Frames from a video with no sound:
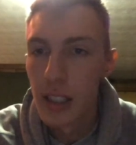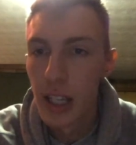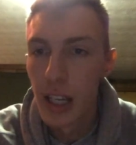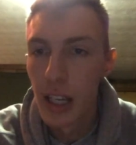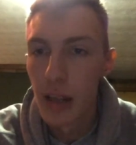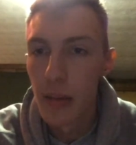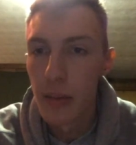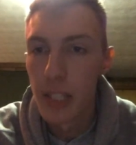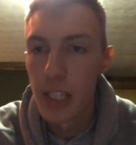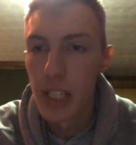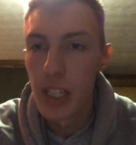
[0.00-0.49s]
Yeah.
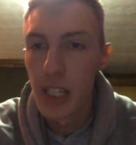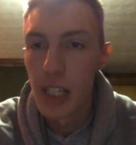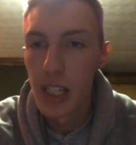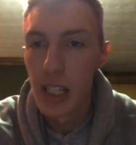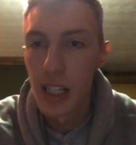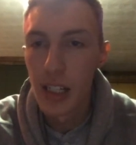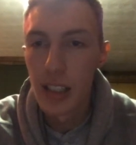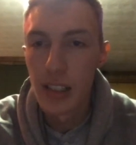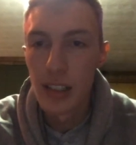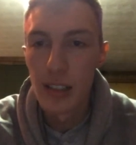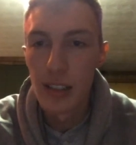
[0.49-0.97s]
Let me.
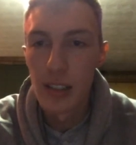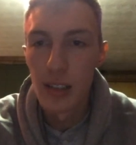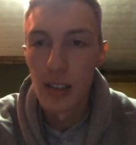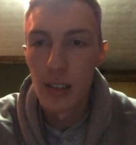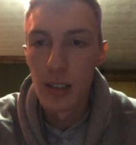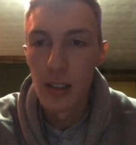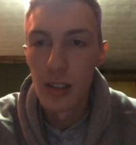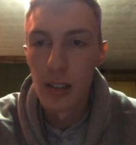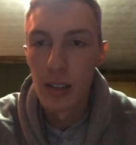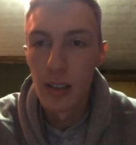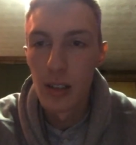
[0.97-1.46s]
Well,
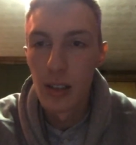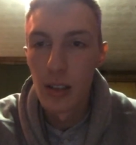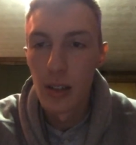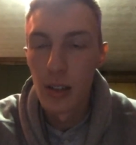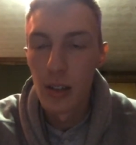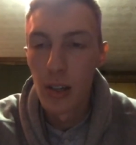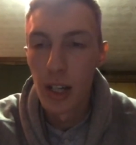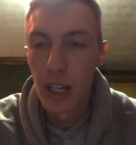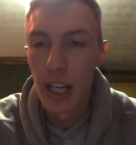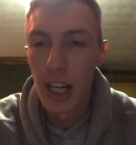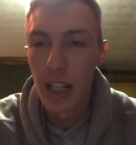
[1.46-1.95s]

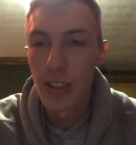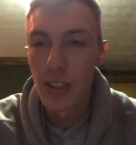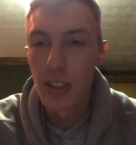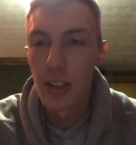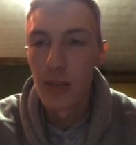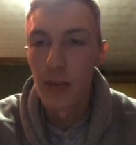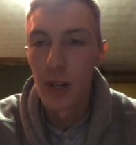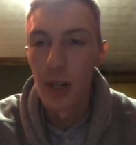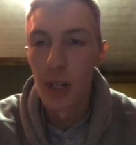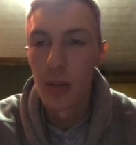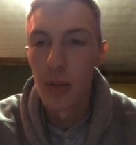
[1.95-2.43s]
can I turn
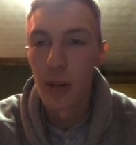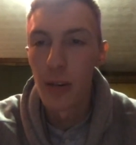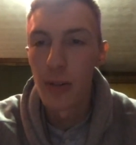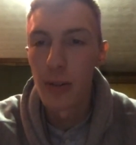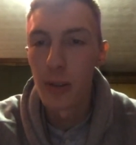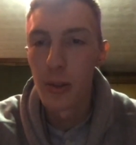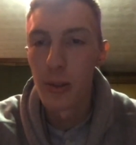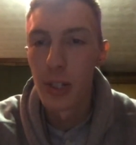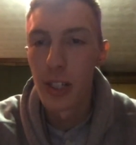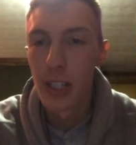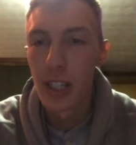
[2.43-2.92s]
your volume off
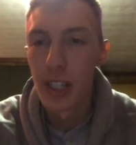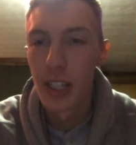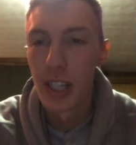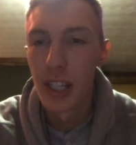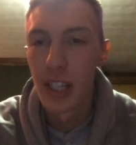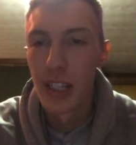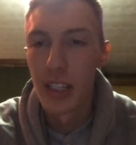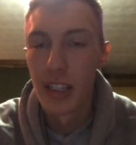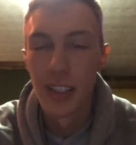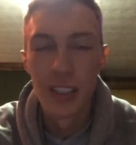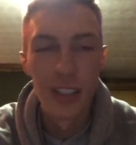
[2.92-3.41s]
real quick and
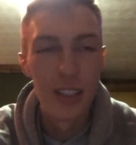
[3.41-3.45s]
then?